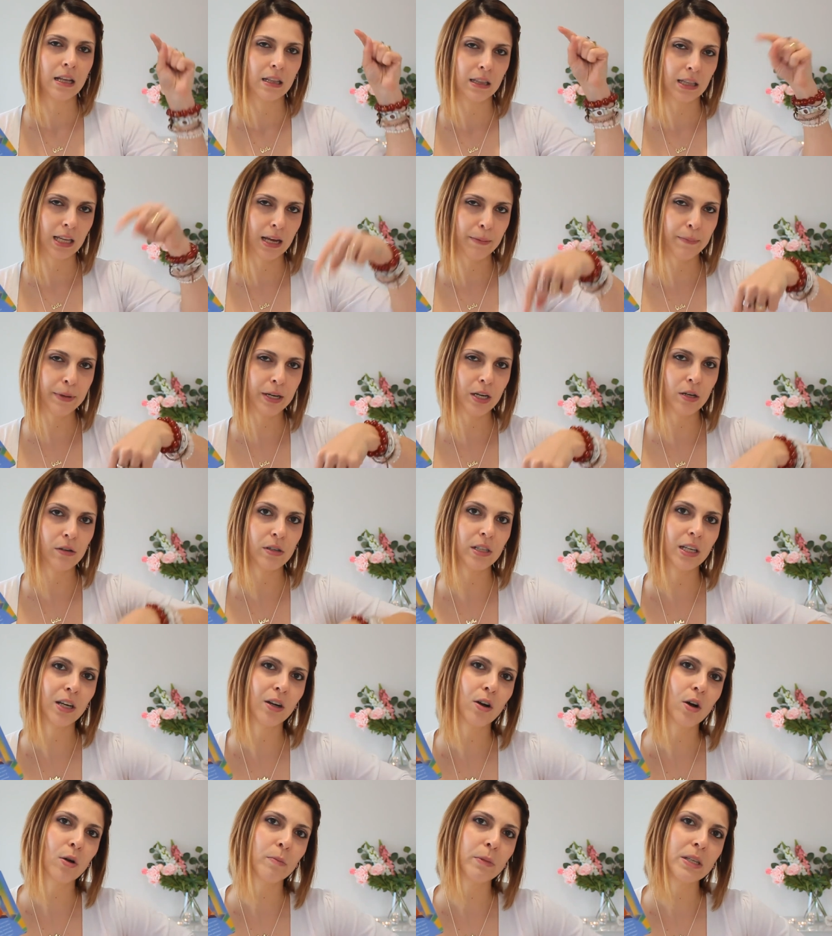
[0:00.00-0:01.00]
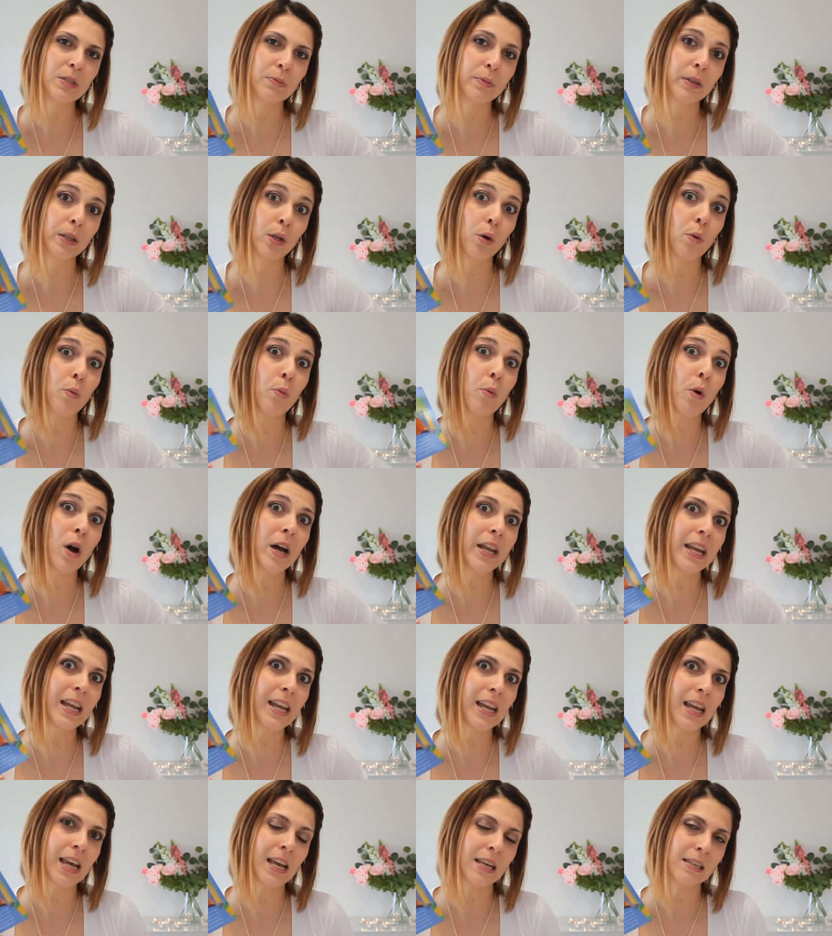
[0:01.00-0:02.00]
Let me know in the comments below
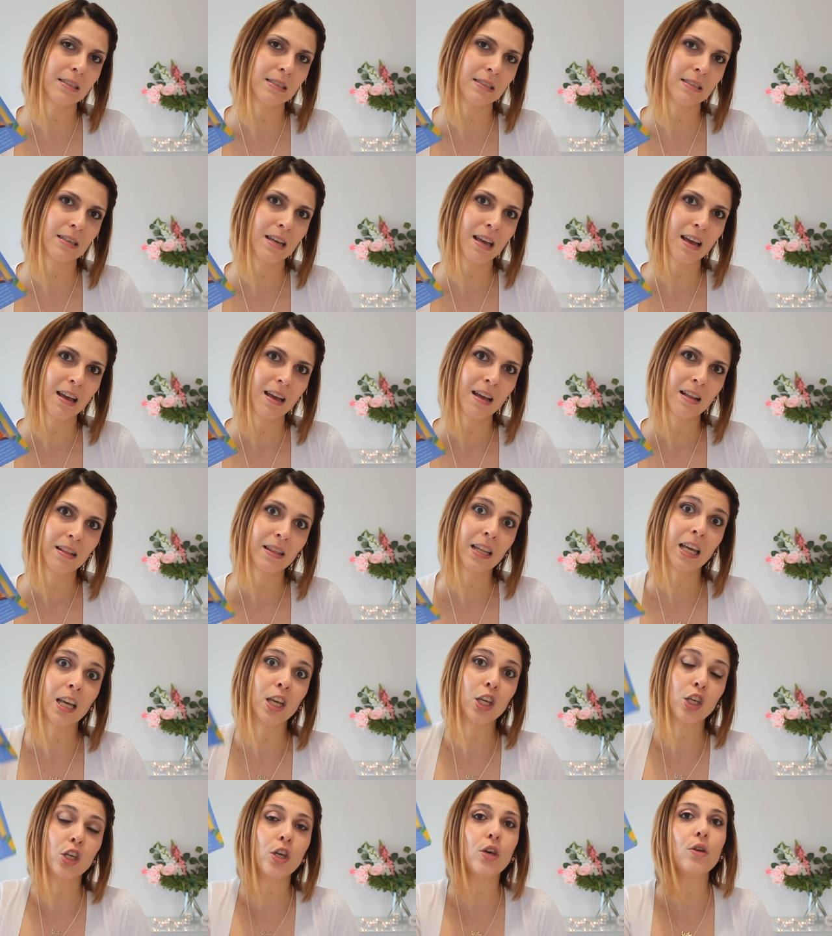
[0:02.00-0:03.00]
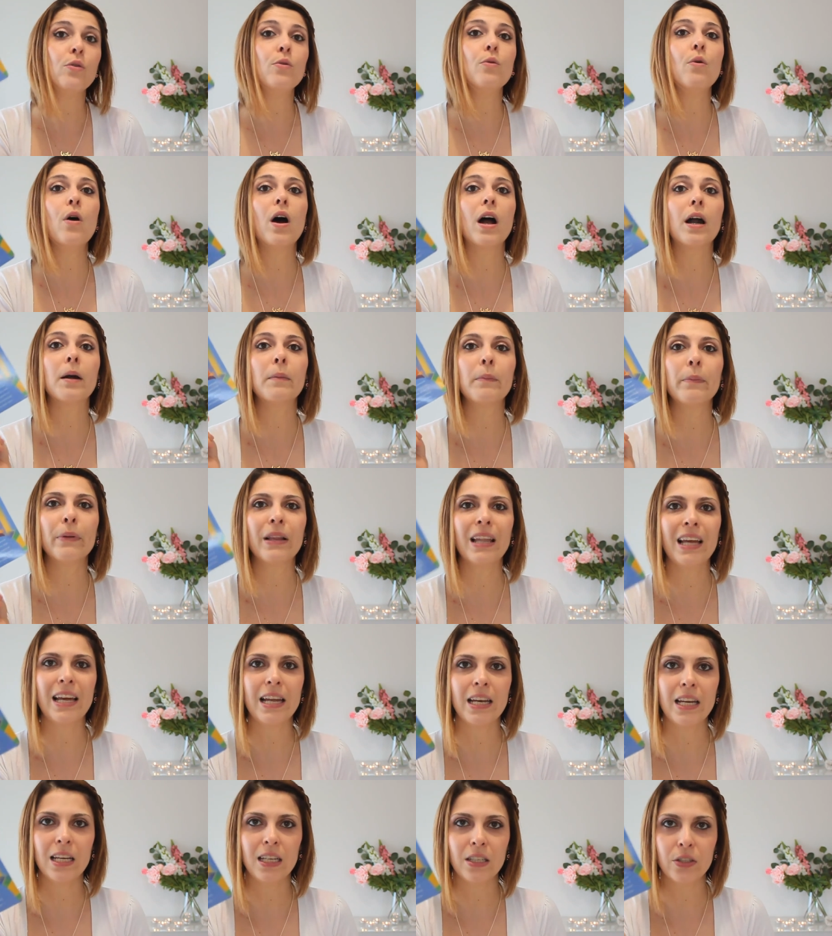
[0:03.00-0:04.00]
what it is that you are
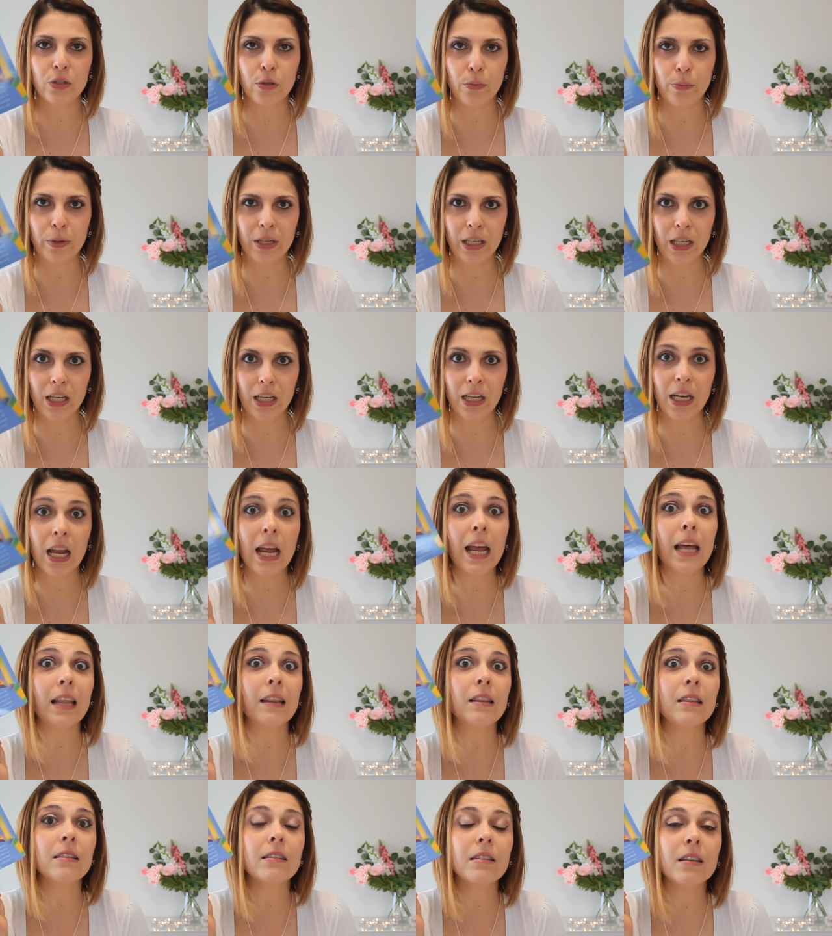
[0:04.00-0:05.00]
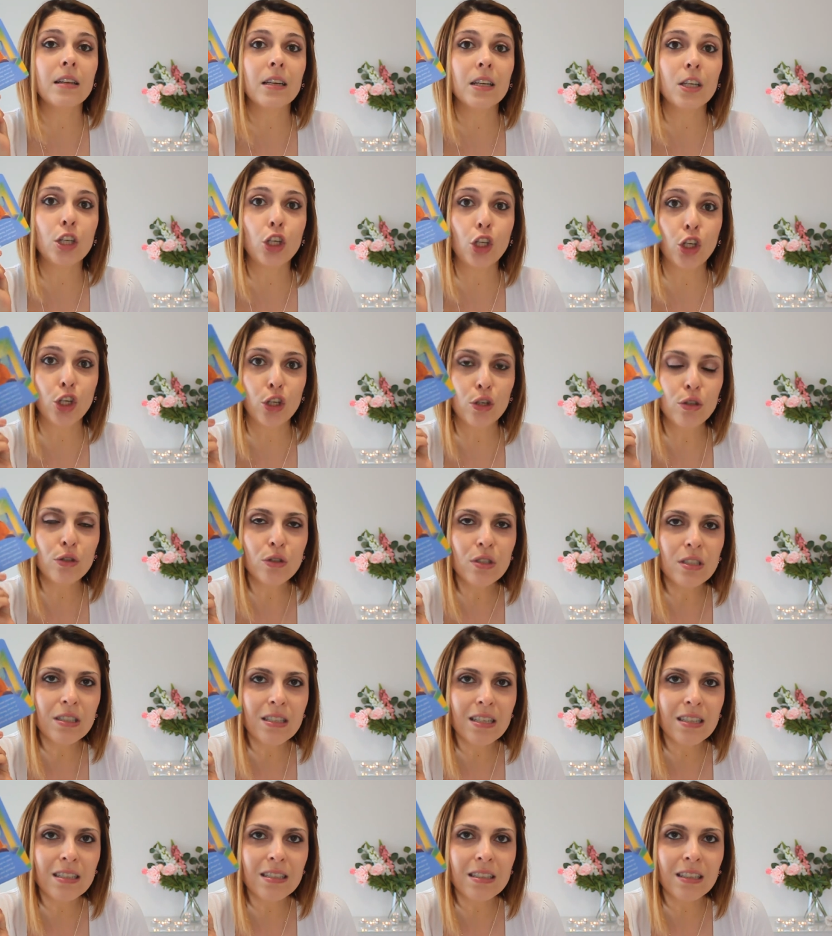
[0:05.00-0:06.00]
planning to begin, and
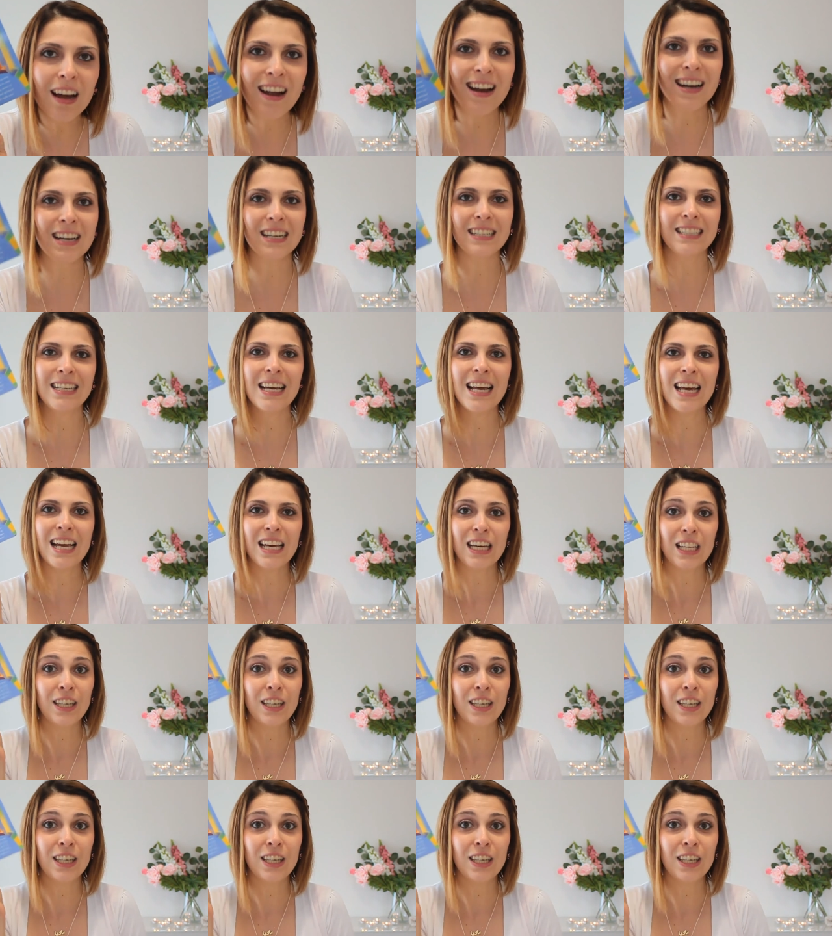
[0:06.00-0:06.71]
use this card,